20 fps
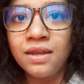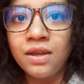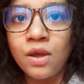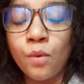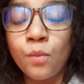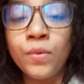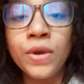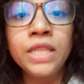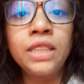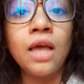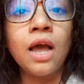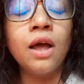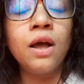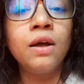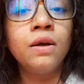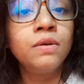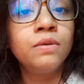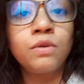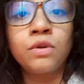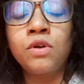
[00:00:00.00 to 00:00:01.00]
with
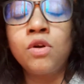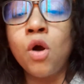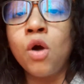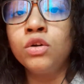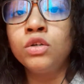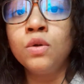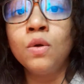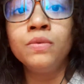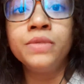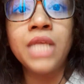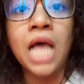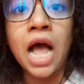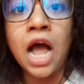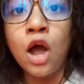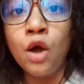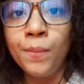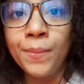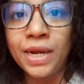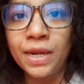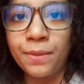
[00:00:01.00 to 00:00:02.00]
God knows
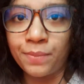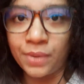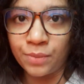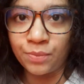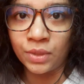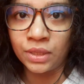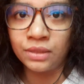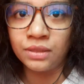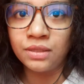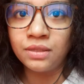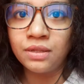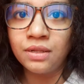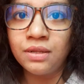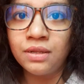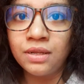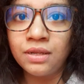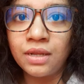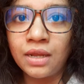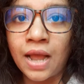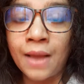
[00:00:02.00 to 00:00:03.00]
how many people.
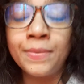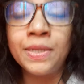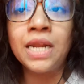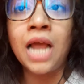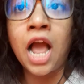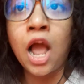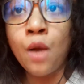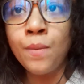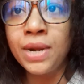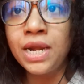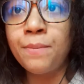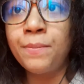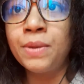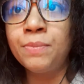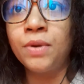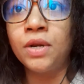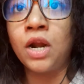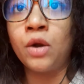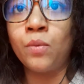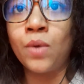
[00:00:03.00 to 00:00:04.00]
I mean, how many
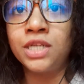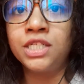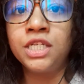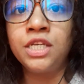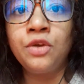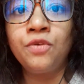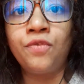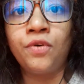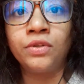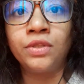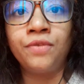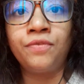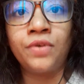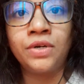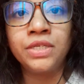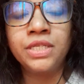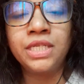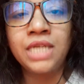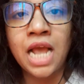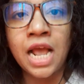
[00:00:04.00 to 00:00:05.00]
people are watching you for the
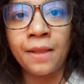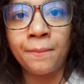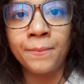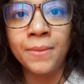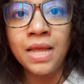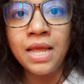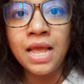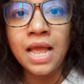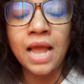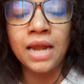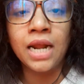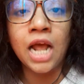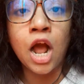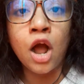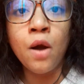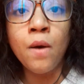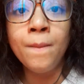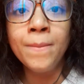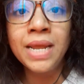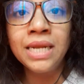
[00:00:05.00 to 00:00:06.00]
first time and
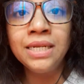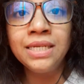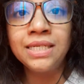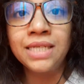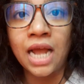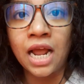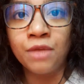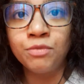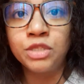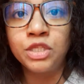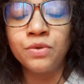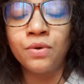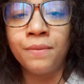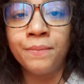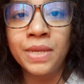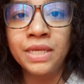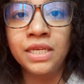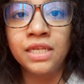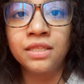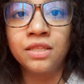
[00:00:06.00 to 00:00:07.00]
how many times you are
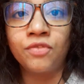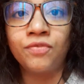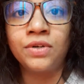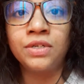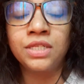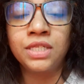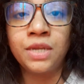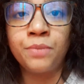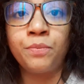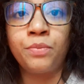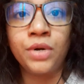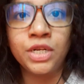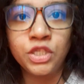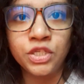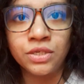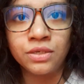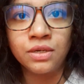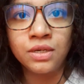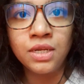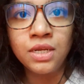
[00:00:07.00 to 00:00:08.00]
making the first
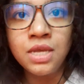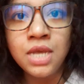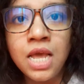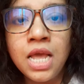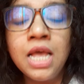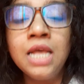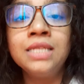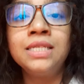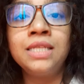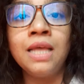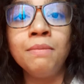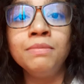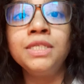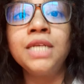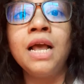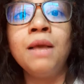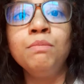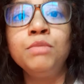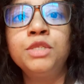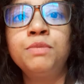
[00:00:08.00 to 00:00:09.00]
impression.
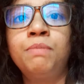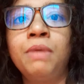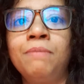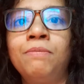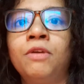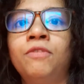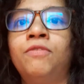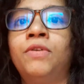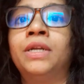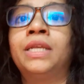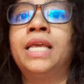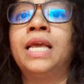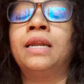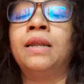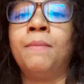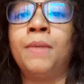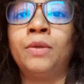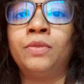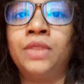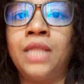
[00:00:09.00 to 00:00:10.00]
Sometimes people forget
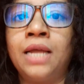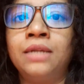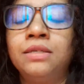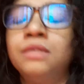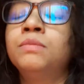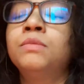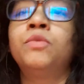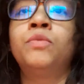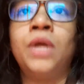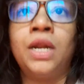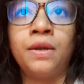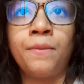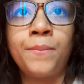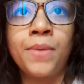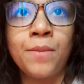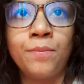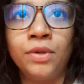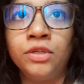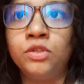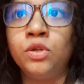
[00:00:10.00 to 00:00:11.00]
about that. Well,
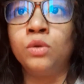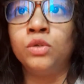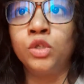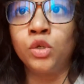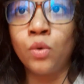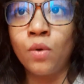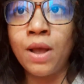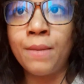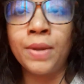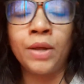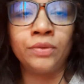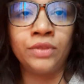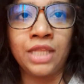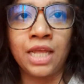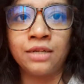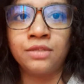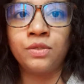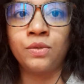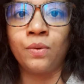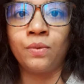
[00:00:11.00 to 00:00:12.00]
people don't know about
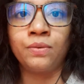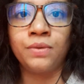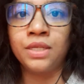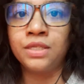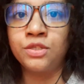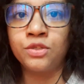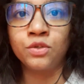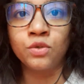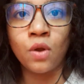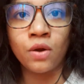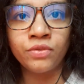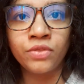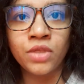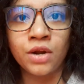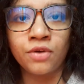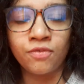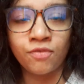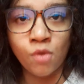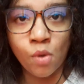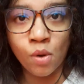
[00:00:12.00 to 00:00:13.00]
that, so it's not
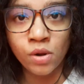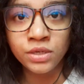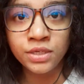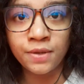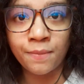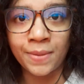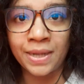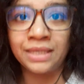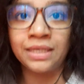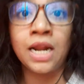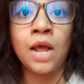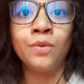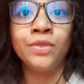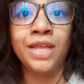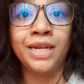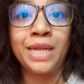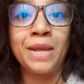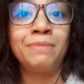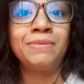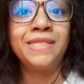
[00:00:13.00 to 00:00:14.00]
their fault. But now
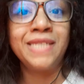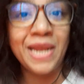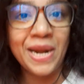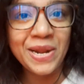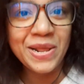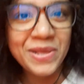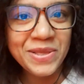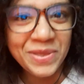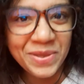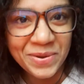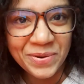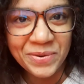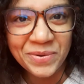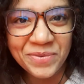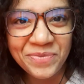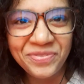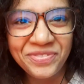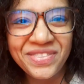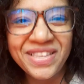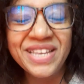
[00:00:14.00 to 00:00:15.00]
that I'm telling
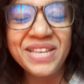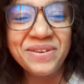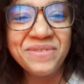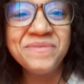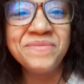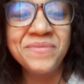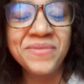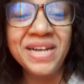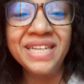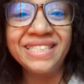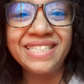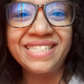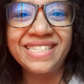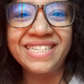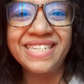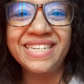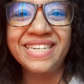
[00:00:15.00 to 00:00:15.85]
you, you must